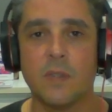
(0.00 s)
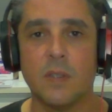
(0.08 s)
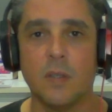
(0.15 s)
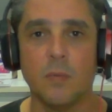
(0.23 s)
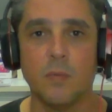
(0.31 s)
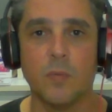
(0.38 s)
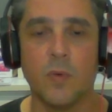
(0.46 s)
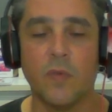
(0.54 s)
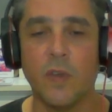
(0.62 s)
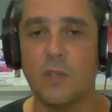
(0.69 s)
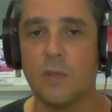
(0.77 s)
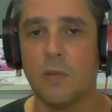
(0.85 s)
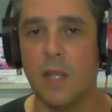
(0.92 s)
in
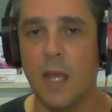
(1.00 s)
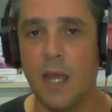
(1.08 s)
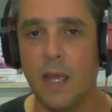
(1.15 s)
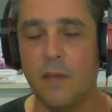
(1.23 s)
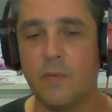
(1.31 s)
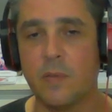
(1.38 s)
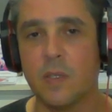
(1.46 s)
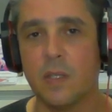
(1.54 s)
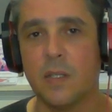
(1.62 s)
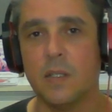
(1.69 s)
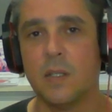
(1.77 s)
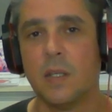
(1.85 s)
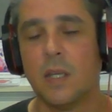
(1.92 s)
professional lives
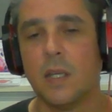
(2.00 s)
and